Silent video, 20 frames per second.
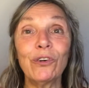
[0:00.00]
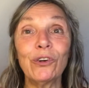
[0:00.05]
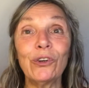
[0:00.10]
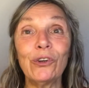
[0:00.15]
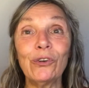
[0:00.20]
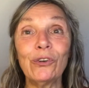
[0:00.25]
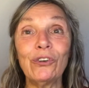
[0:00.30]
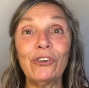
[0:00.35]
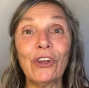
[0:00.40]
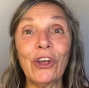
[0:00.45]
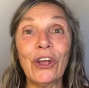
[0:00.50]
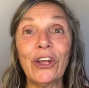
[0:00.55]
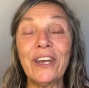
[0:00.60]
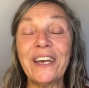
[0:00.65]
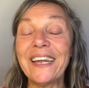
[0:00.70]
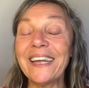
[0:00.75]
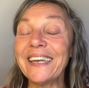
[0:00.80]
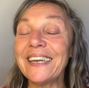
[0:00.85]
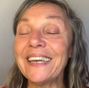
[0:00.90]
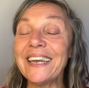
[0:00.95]
on your
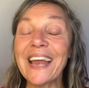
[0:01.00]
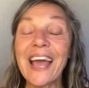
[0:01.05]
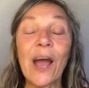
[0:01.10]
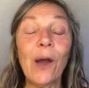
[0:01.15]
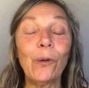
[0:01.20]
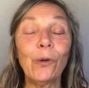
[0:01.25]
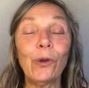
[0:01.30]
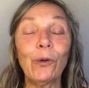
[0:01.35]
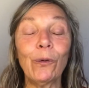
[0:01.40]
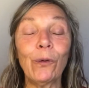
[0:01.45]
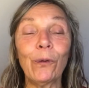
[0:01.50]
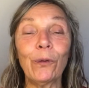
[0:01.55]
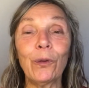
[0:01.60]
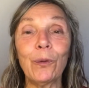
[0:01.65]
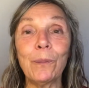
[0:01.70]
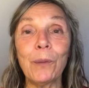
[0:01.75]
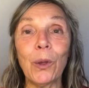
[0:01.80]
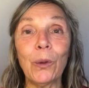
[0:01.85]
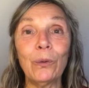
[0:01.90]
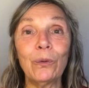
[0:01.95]
journey and now you're on
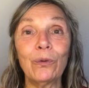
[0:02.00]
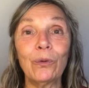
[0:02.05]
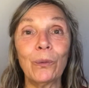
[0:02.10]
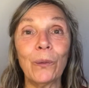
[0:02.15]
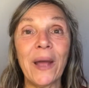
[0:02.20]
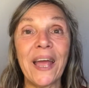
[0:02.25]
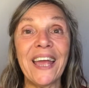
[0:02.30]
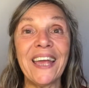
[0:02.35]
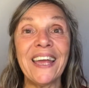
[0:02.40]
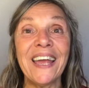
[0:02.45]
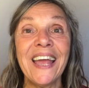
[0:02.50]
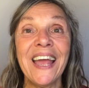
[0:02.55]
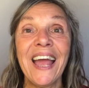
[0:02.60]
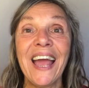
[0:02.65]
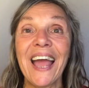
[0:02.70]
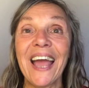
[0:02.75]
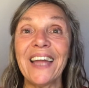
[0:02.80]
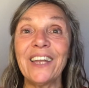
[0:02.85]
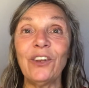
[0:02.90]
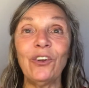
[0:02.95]
the motorway
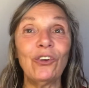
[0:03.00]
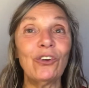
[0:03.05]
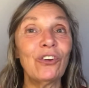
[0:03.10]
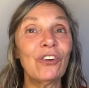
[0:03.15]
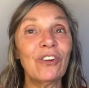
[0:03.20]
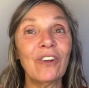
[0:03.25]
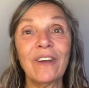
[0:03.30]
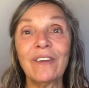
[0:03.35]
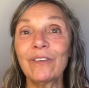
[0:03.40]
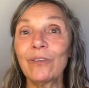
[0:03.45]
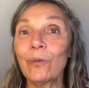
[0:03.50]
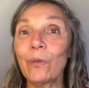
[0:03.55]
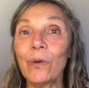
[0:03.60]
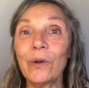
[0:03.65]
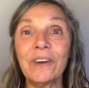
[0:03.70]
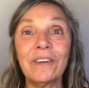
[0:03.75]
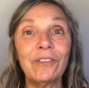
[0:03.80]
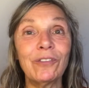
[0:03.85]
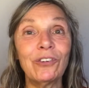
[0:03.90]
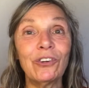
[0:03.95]
and you just
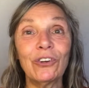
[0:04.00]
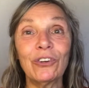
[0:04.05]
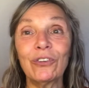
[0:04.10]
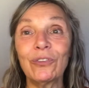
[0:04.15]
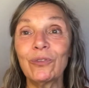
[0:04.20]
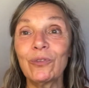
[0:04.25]
want to